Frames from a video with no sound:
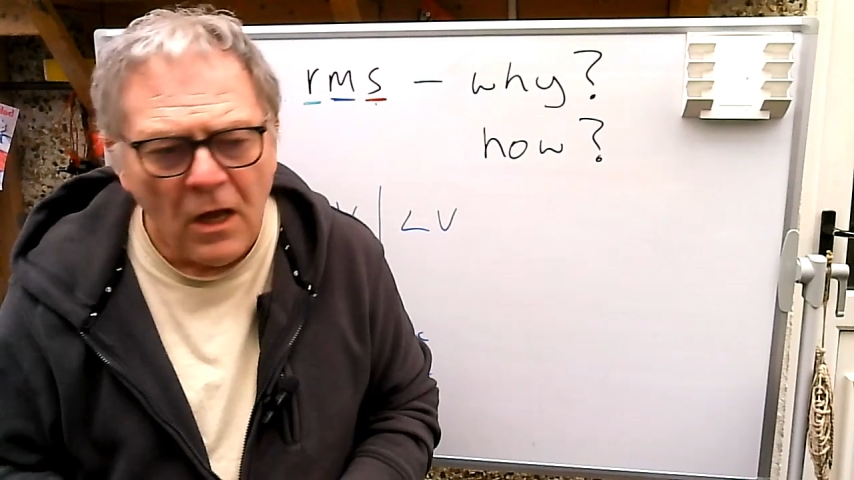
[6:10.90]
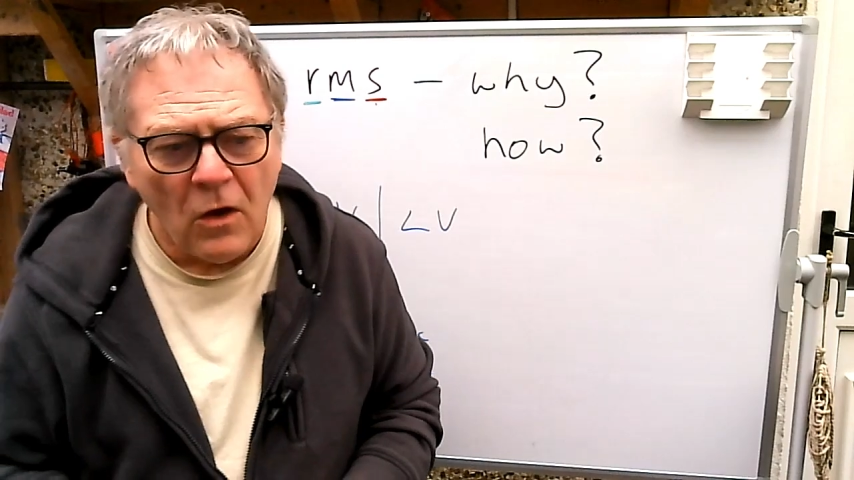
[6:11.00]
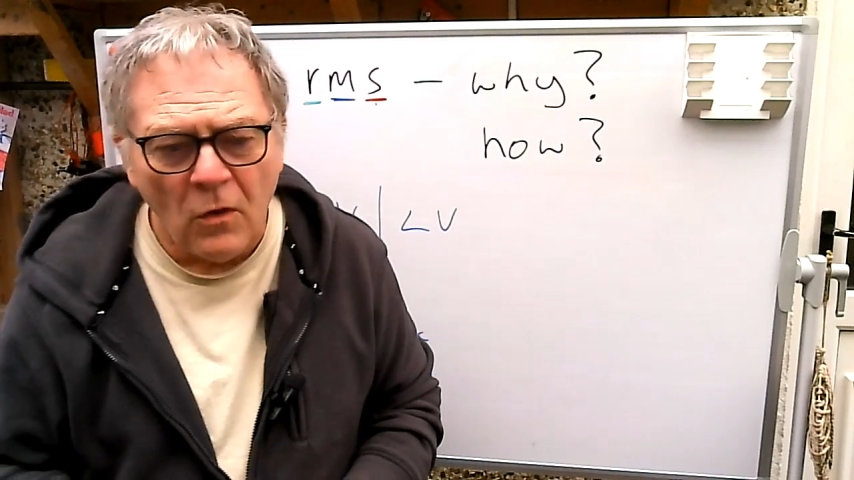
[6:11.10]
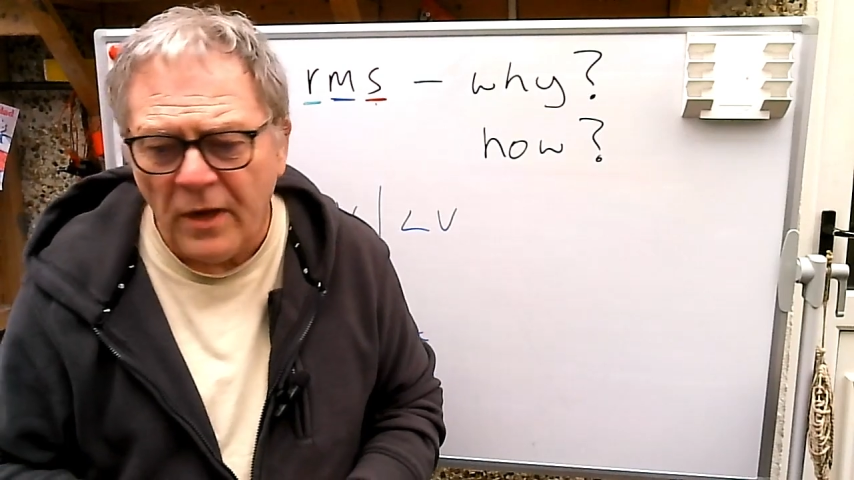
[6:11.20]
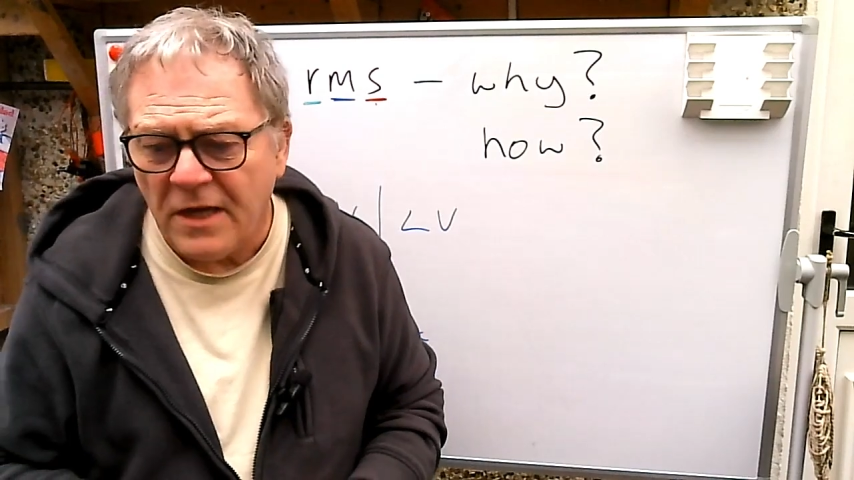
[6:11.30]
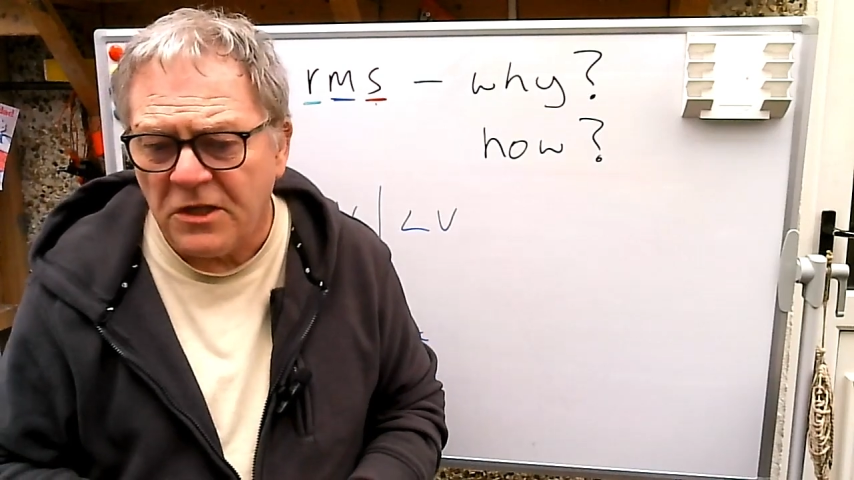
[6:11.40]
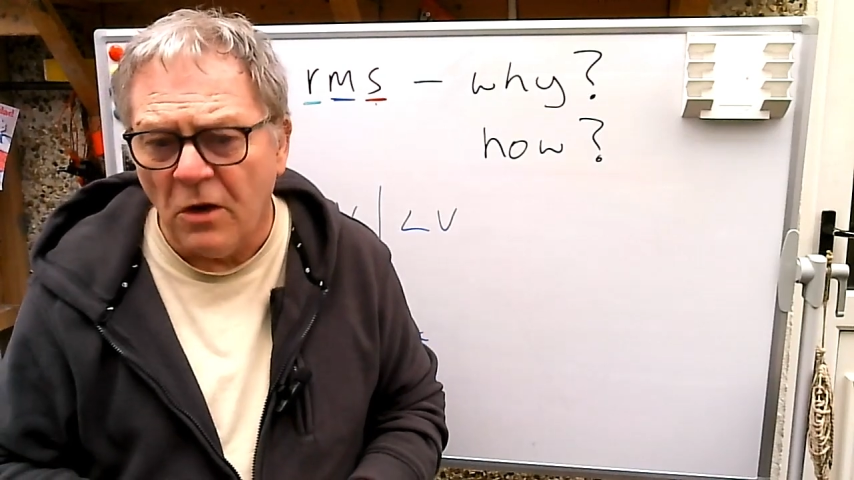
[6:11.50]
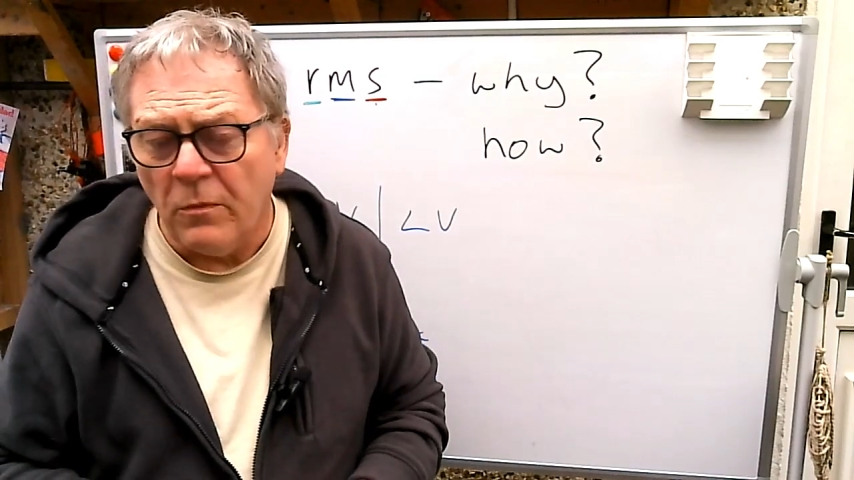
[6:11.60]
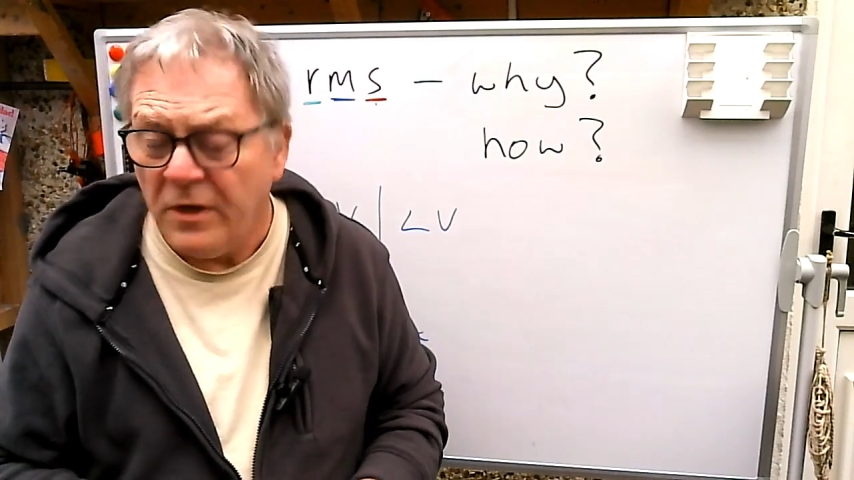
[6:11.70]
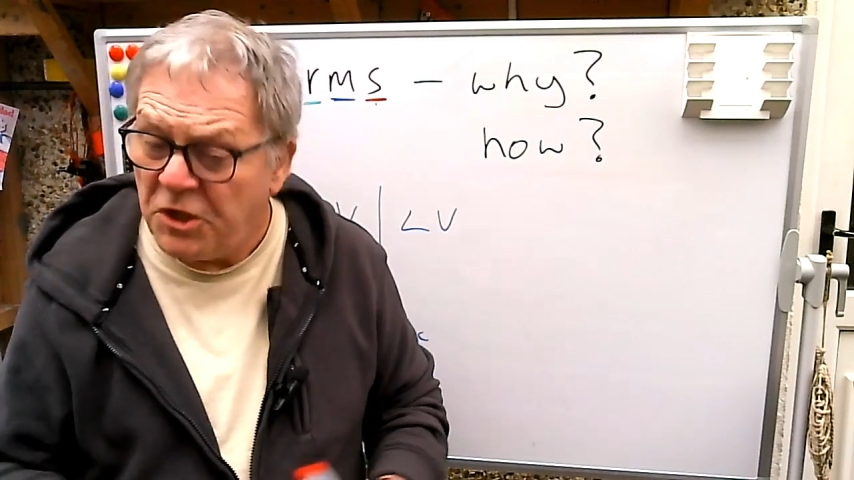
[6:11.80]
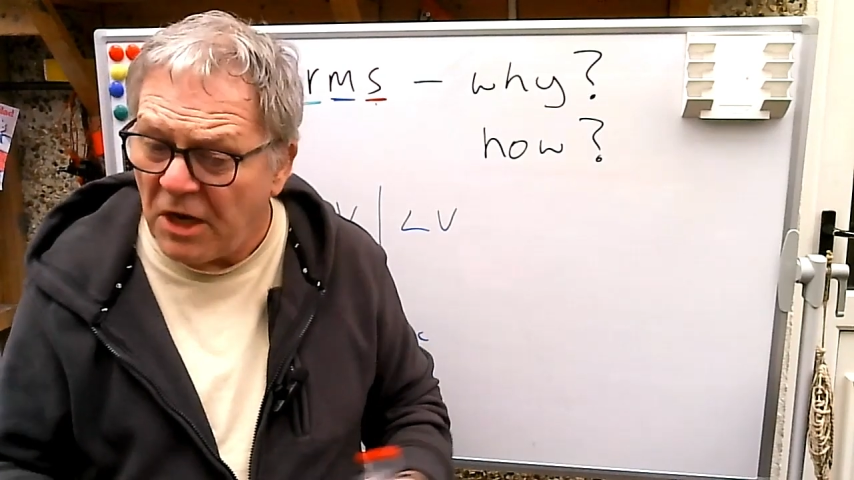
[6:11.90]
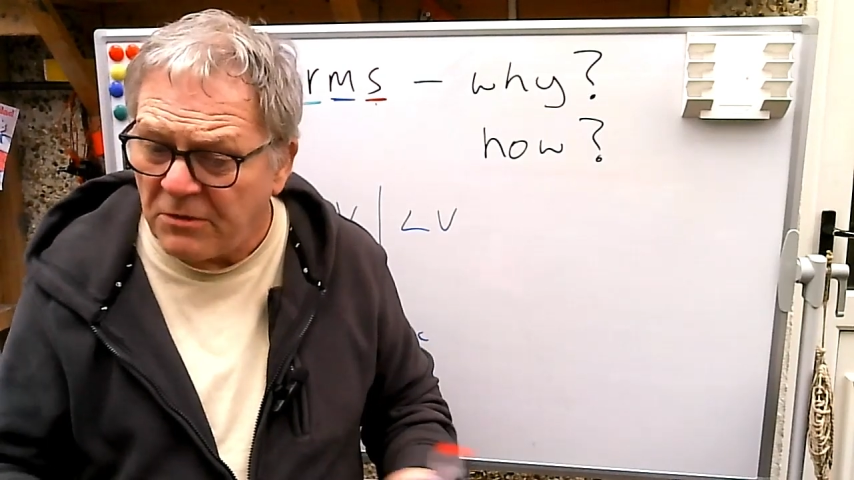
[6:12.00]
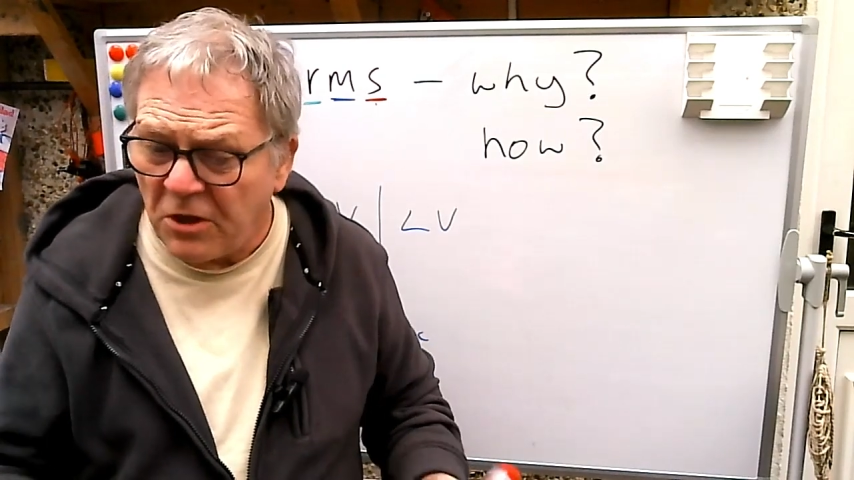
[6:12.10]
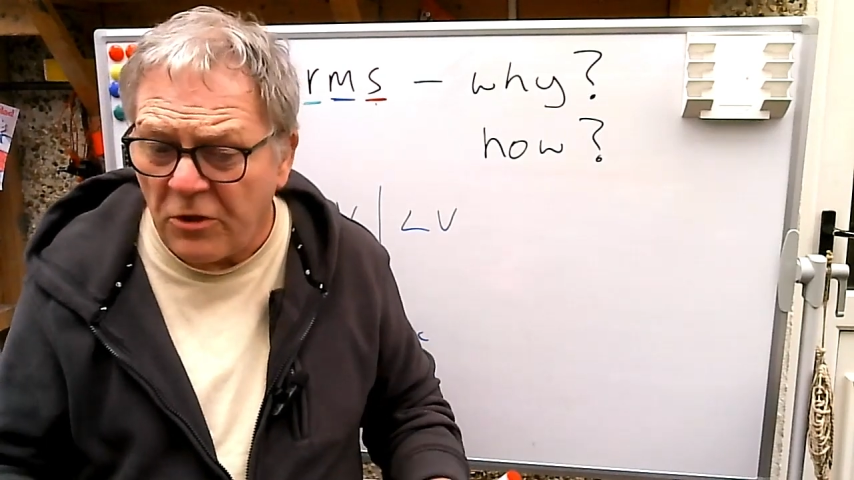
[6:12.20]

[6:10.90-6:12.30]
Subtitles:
Okay, so in chapter